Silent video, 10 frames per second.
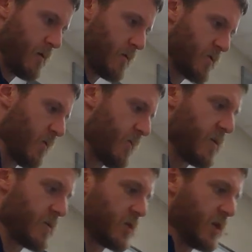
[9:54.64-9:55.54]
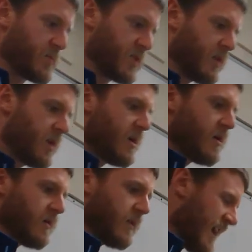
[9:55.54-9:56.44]
So video description,
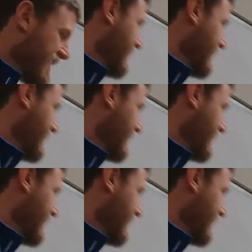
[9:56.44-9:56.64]
The nice